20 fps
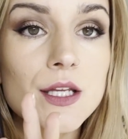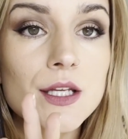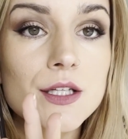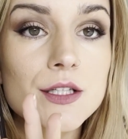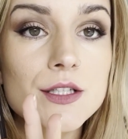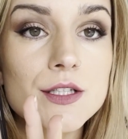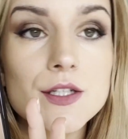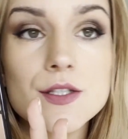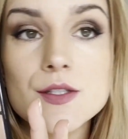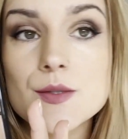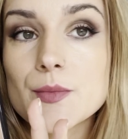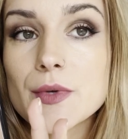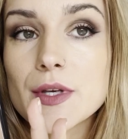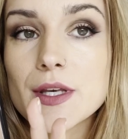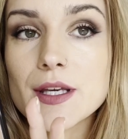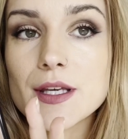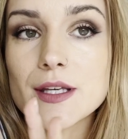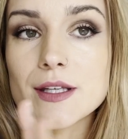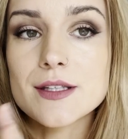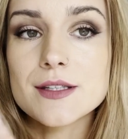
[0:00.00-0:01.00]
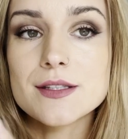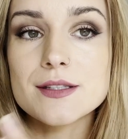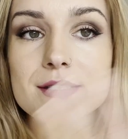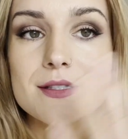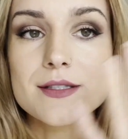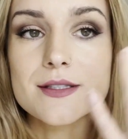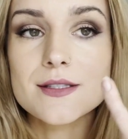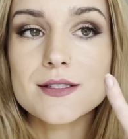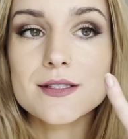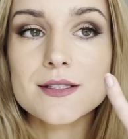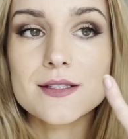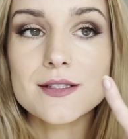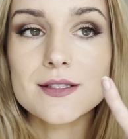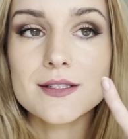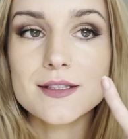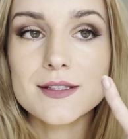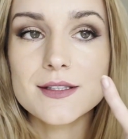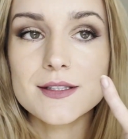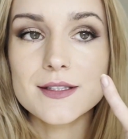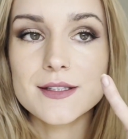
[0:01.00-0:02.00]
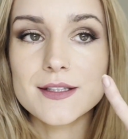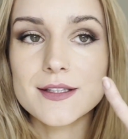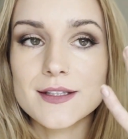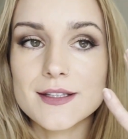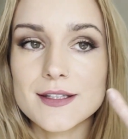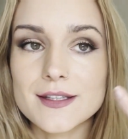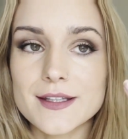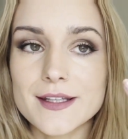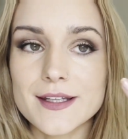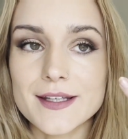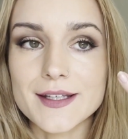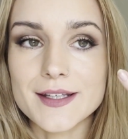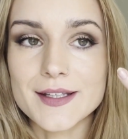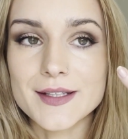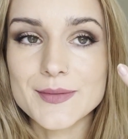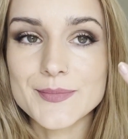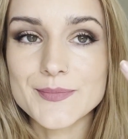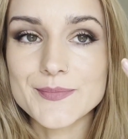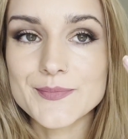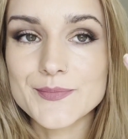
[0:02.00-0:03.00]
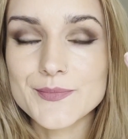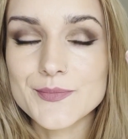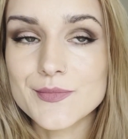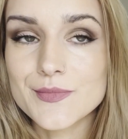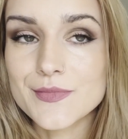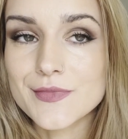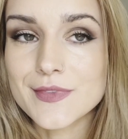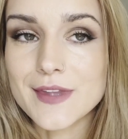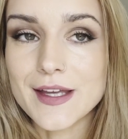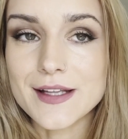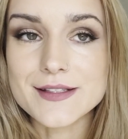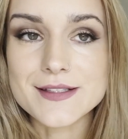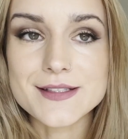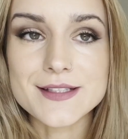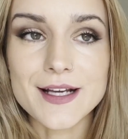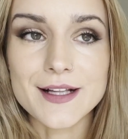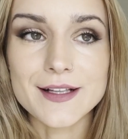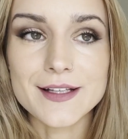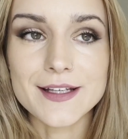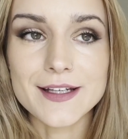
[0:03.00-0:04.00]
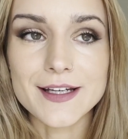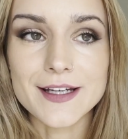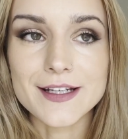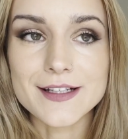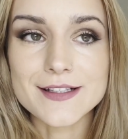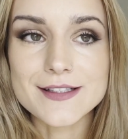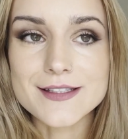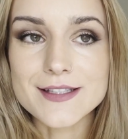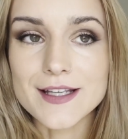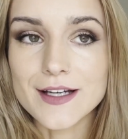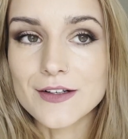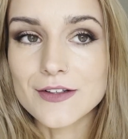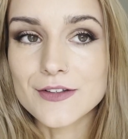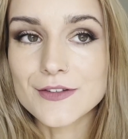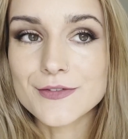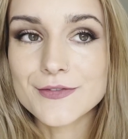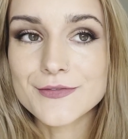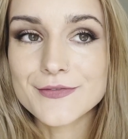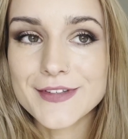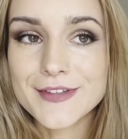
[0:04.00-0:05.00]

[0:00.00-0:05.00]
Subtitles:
Just because, like, that's telling in itself.